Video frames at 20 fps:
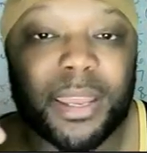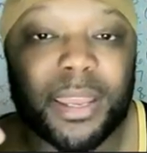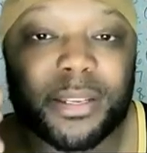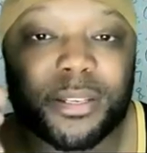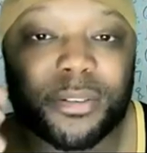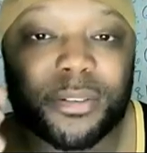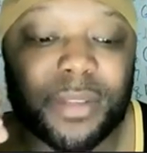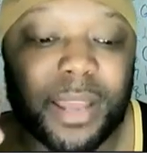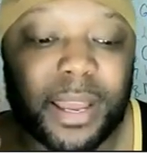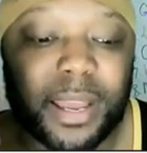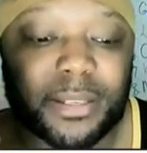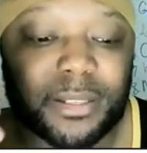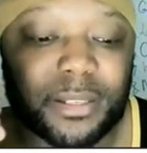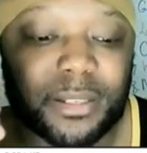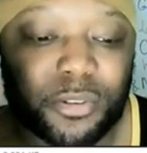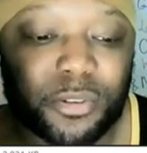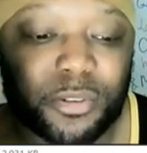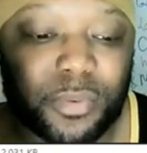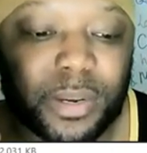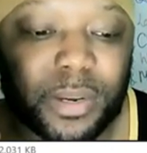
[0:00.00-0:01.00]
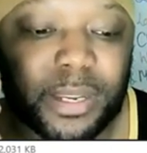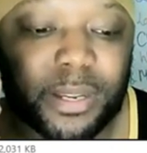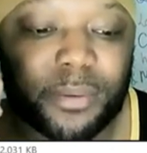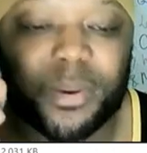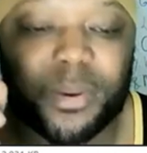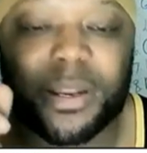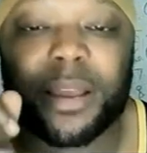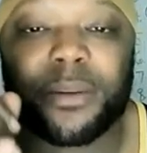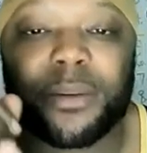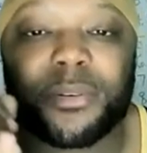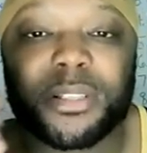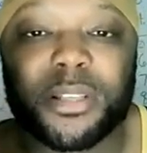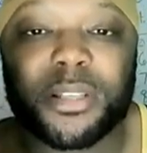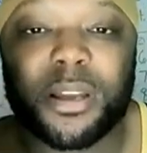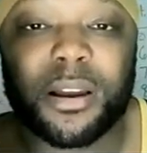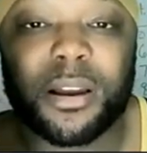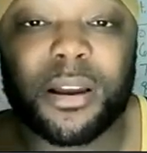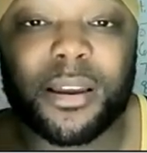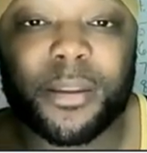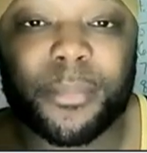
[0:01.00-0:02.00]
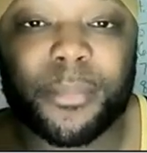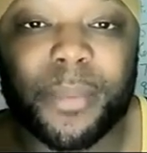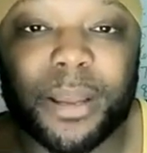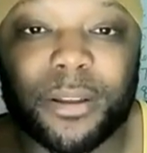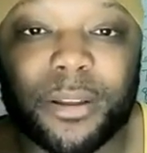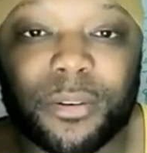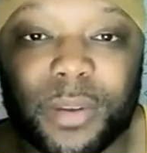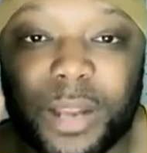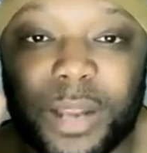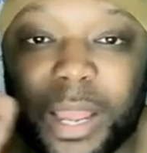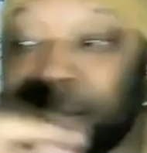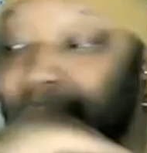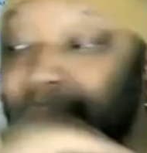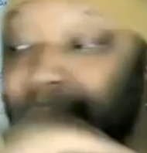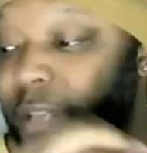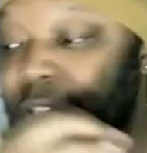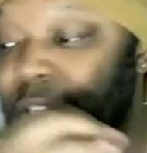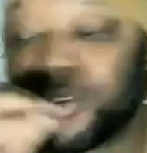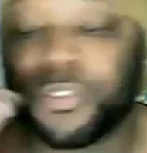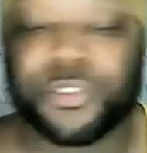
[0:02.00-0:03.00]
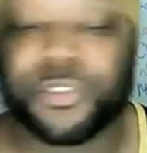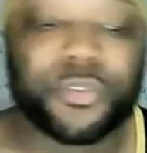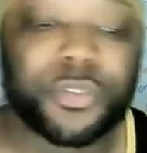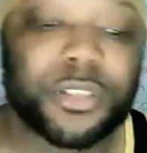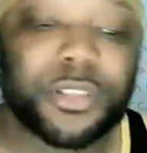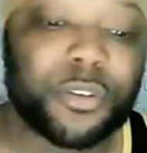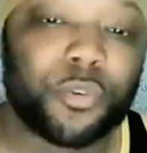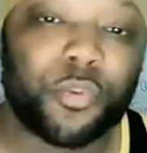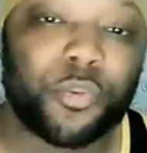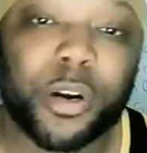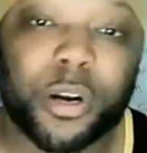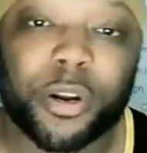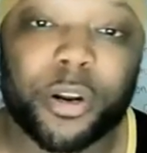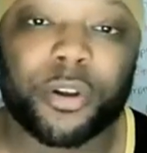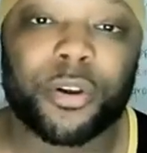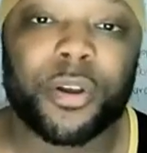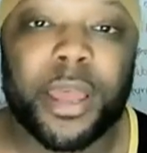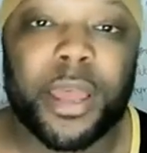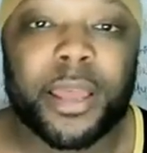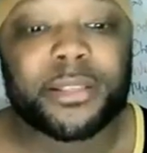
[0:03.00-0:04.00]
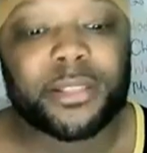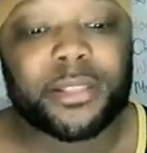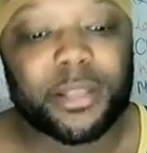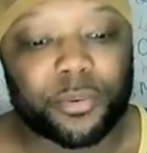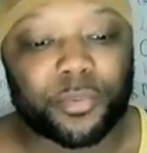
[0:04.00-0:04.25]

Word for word: in 2020 when I was talking about when I introduced the world